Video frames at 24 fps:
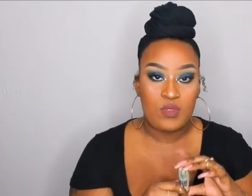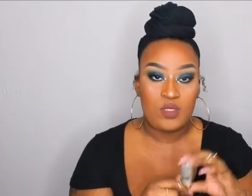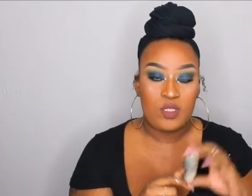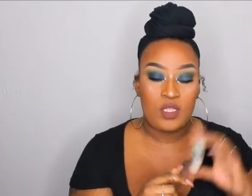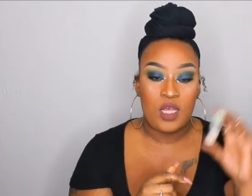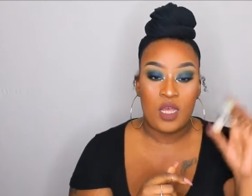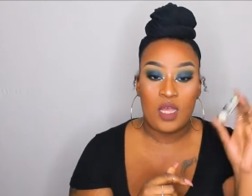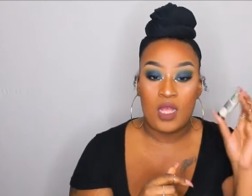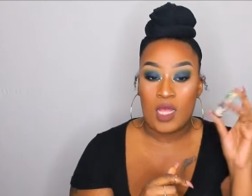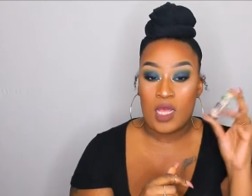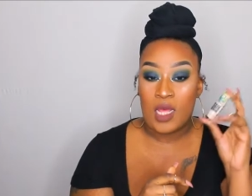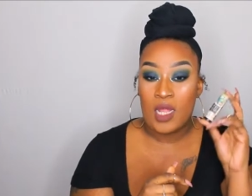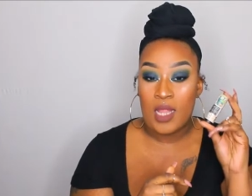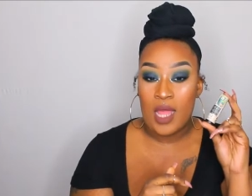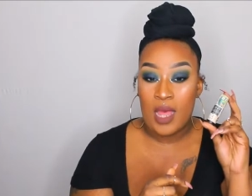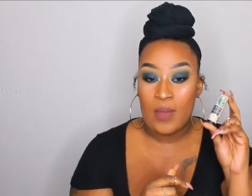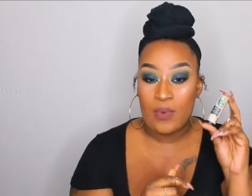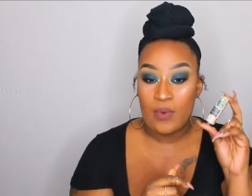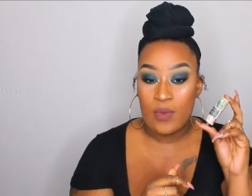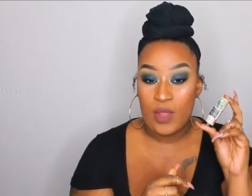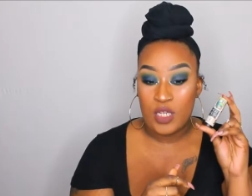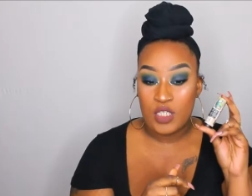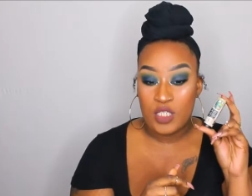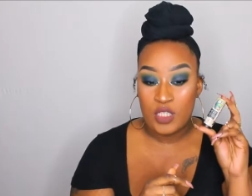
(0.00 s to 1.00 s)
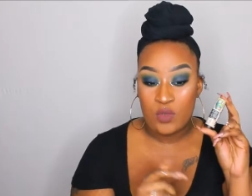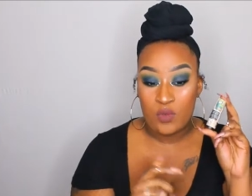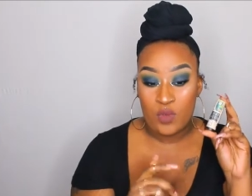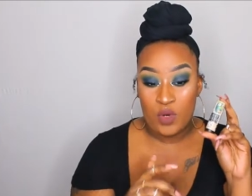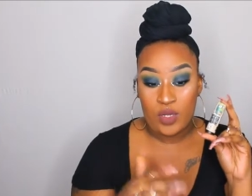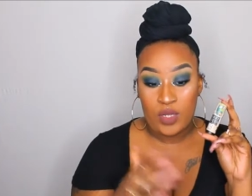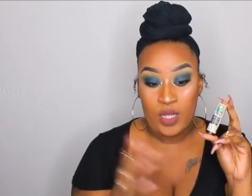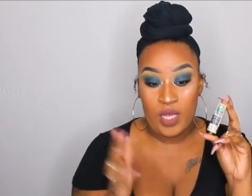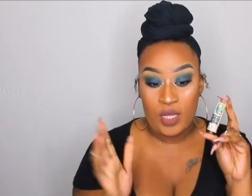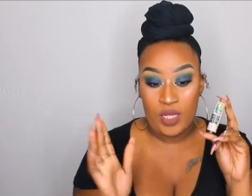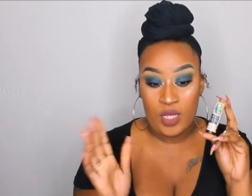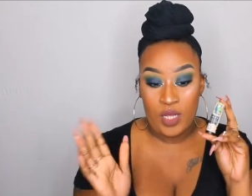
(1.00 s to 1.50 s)
the collaboration
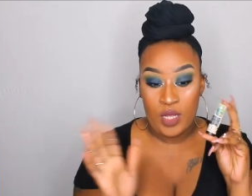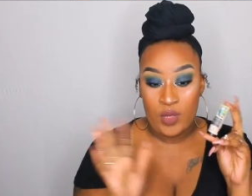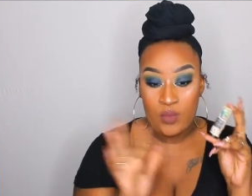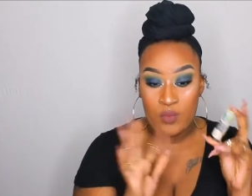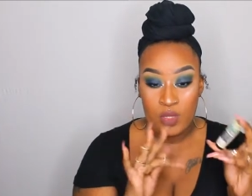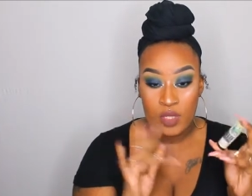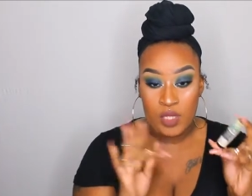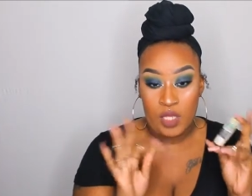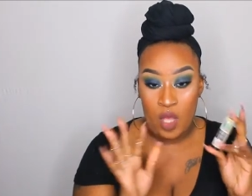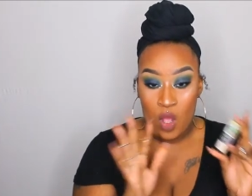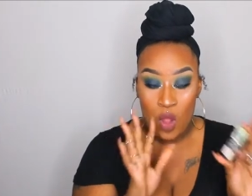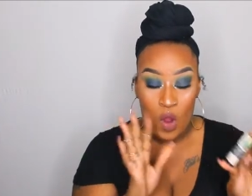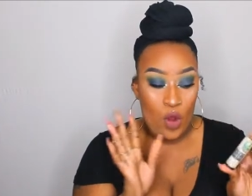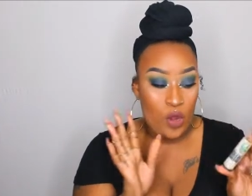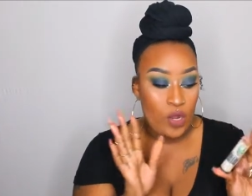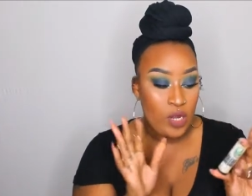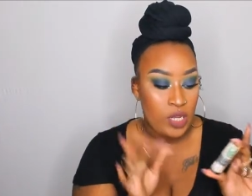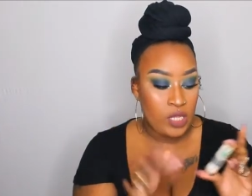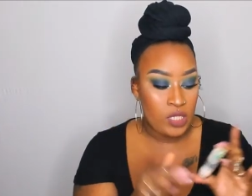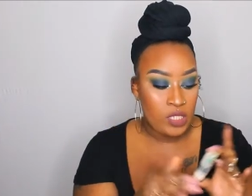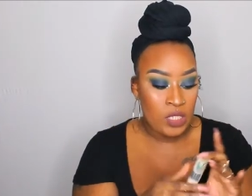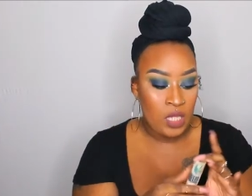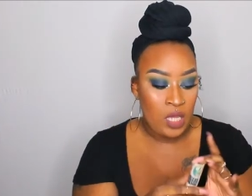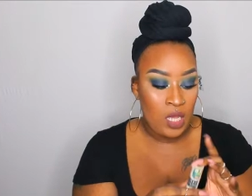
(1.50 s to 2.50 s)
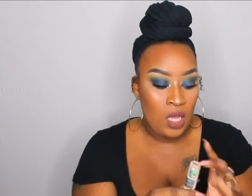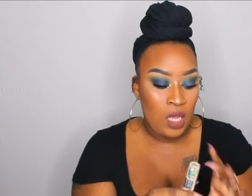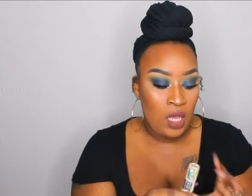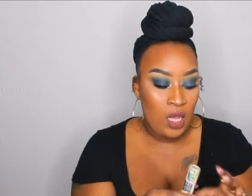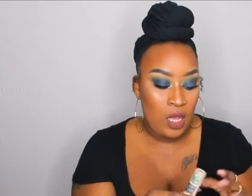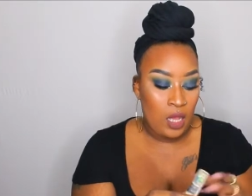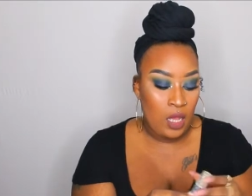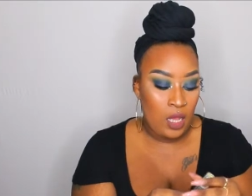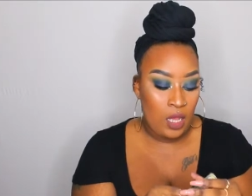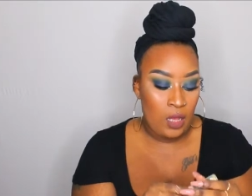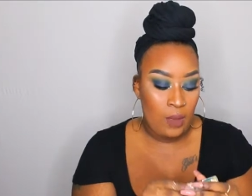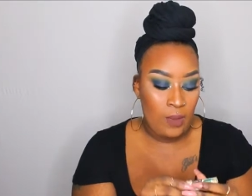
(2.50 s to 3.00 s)
where they did with the artist.
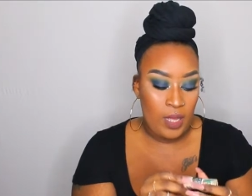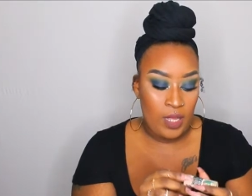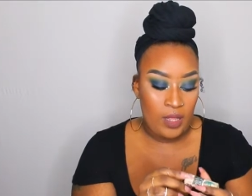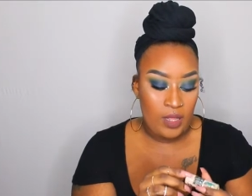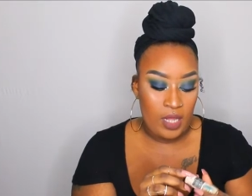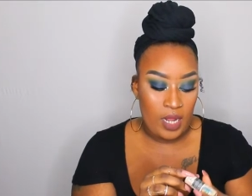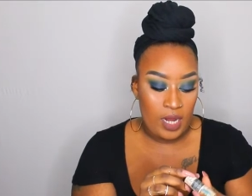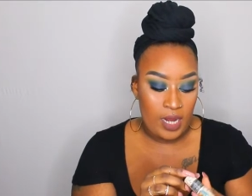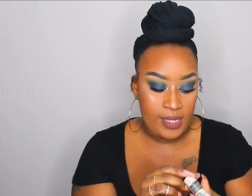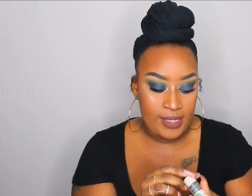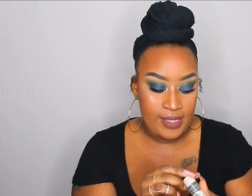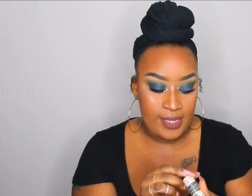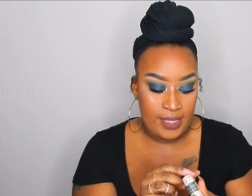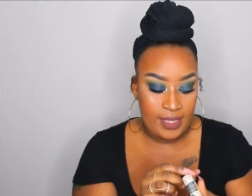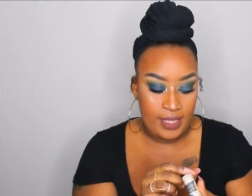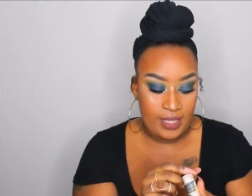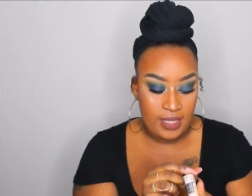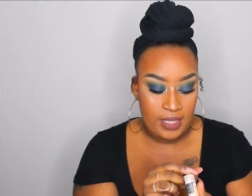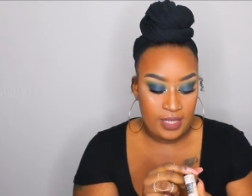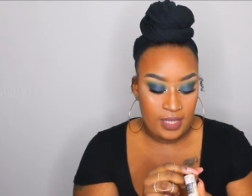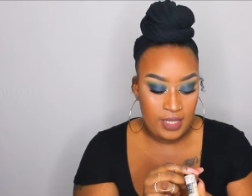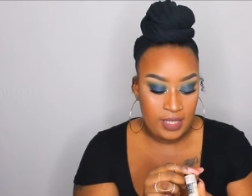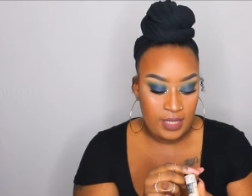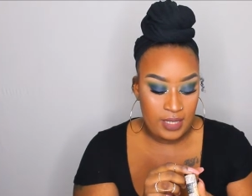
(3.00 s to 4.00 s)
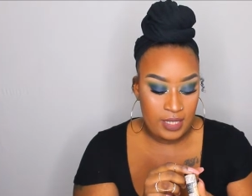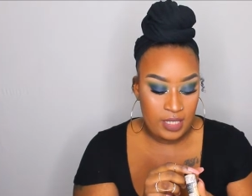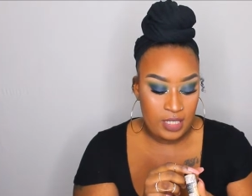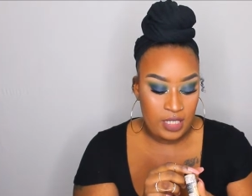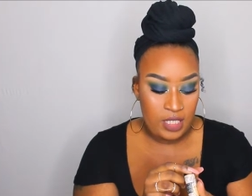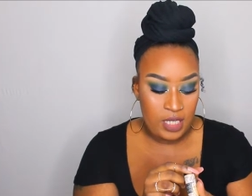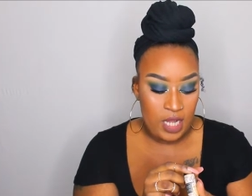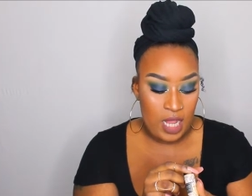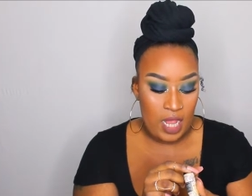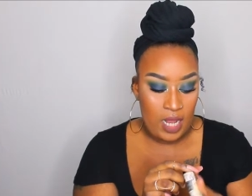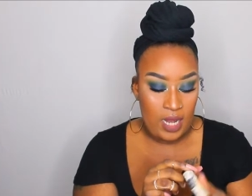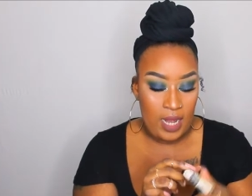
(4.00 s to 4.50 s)
Um, and like I said, this is in the
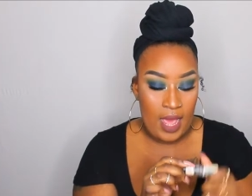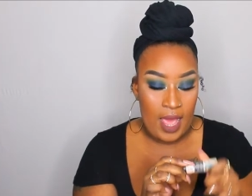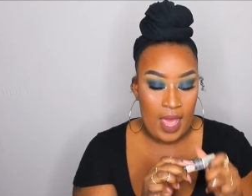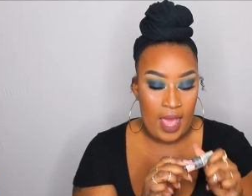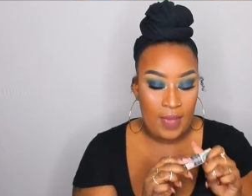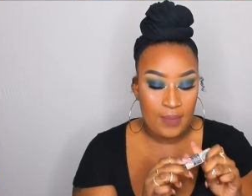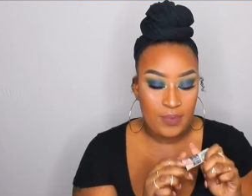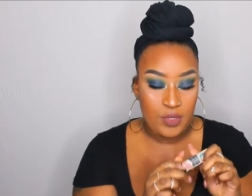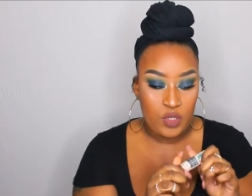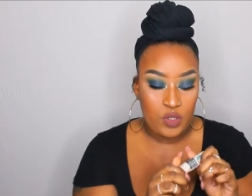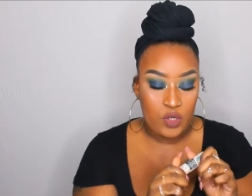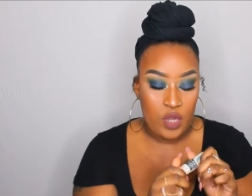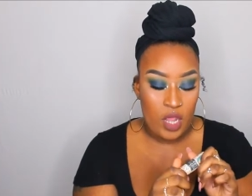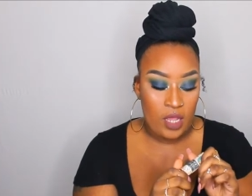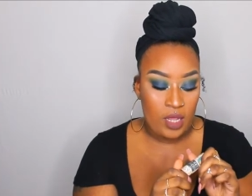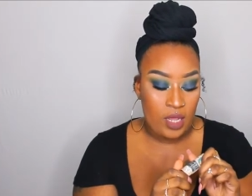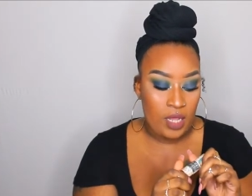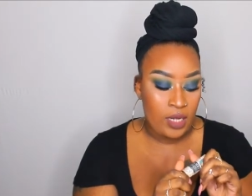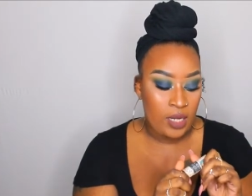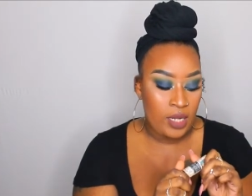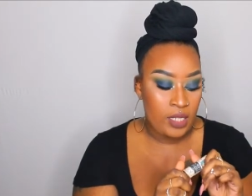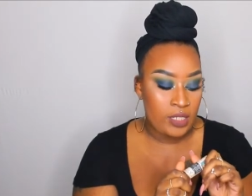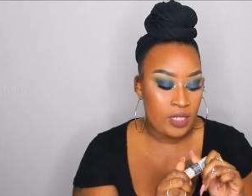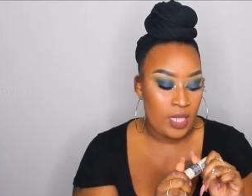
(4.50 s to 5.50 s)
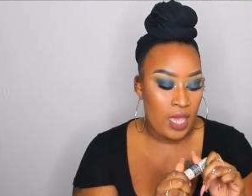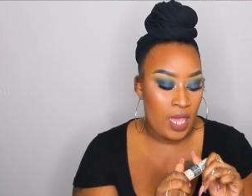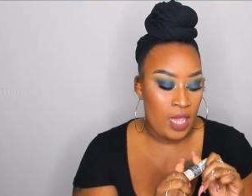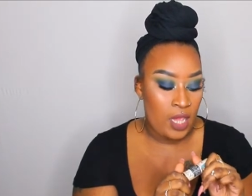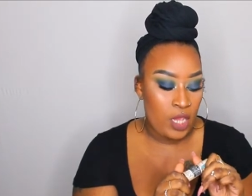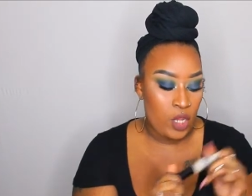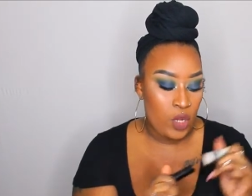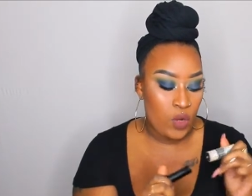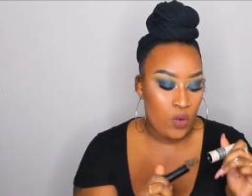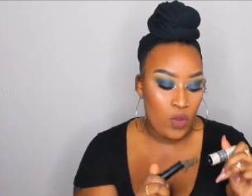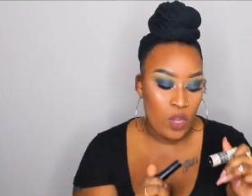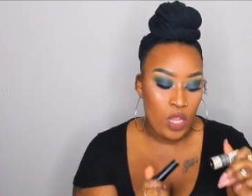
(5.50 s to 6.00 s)
shade Abstract and it's a
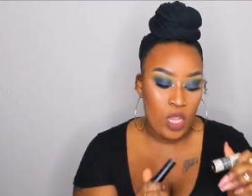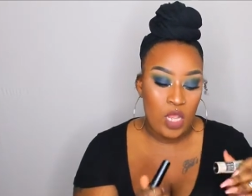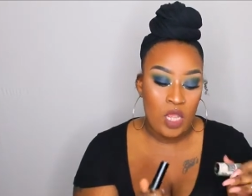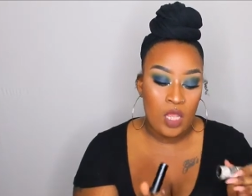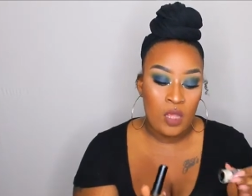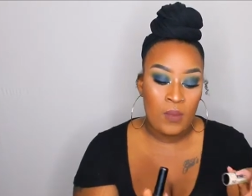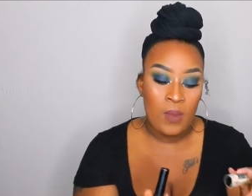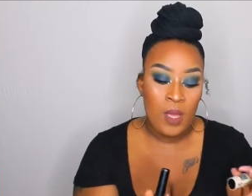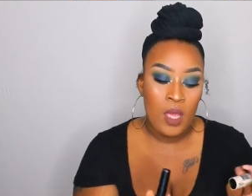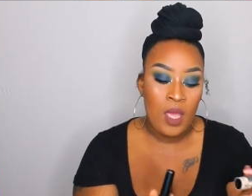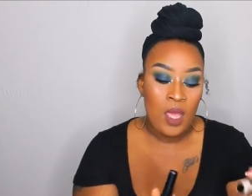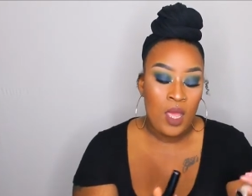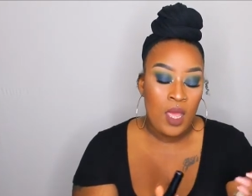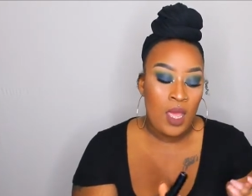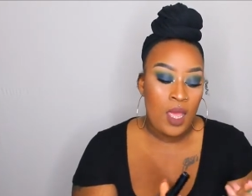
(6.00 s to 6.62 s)
cream.